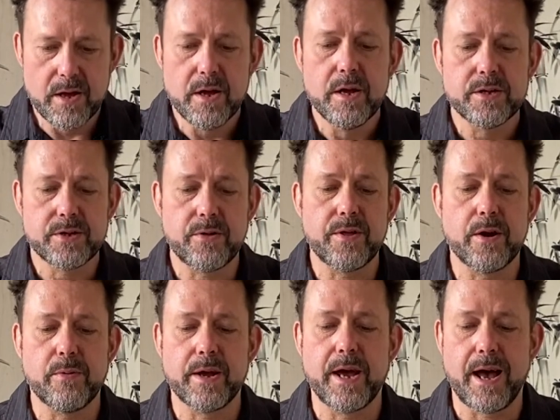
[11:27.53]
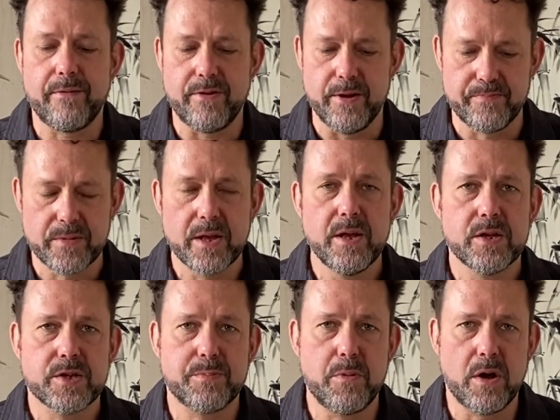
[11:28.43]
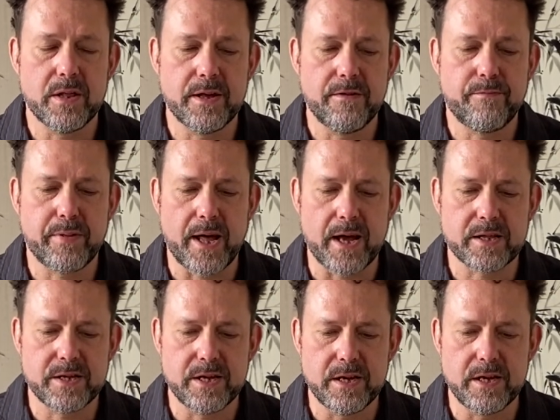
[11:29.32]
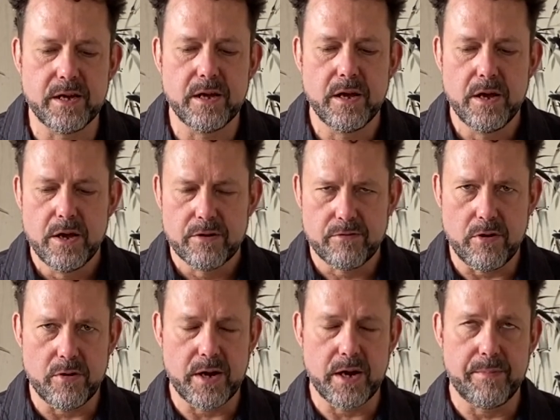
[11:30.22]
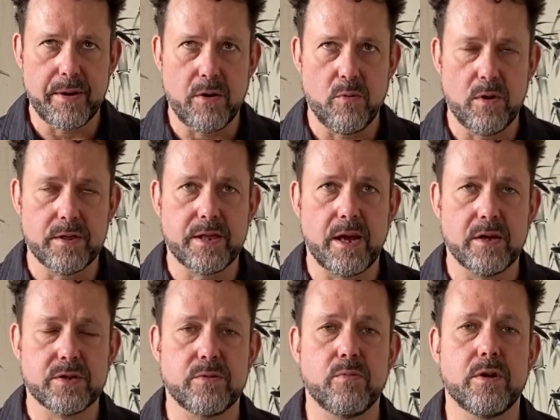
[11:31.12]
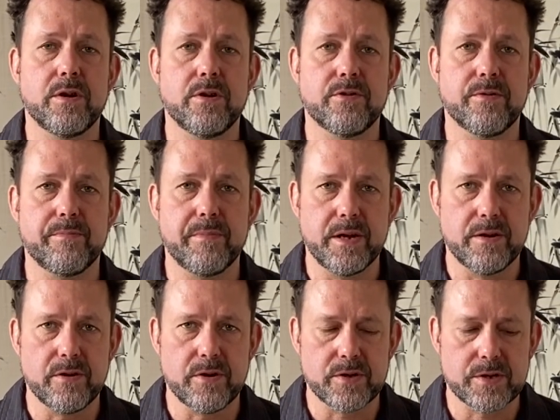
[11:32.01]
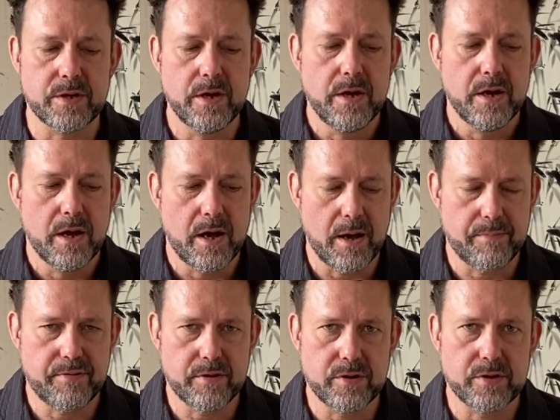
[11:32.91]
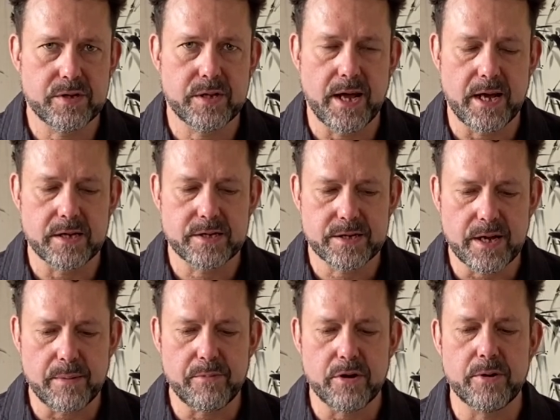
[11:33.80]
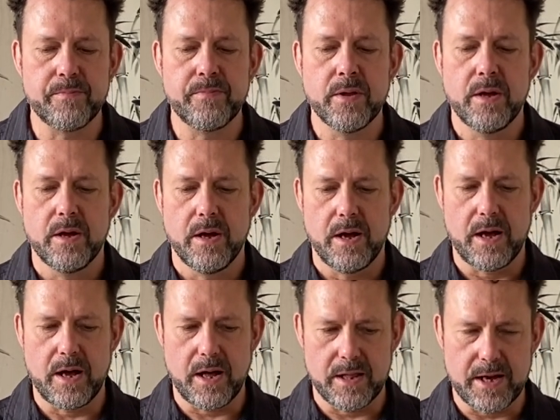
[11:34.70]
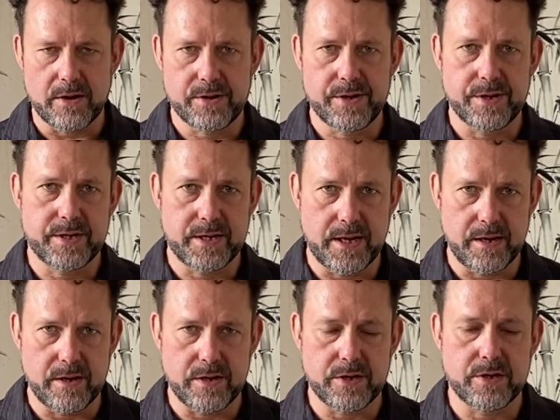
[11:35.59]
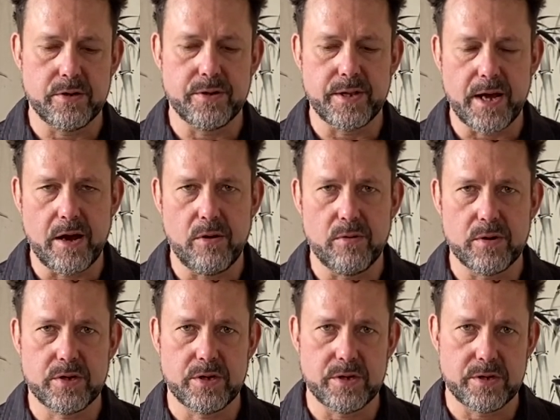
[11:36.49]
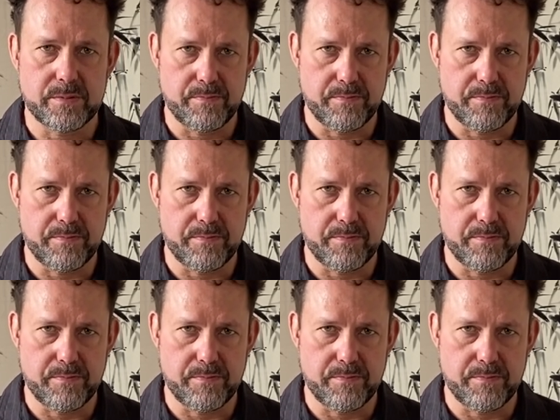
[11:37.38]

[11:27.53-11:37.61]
So there we have it. Small leaf black tea grown at about 1,100 meters, produced last summer, allowed to sit until now, which is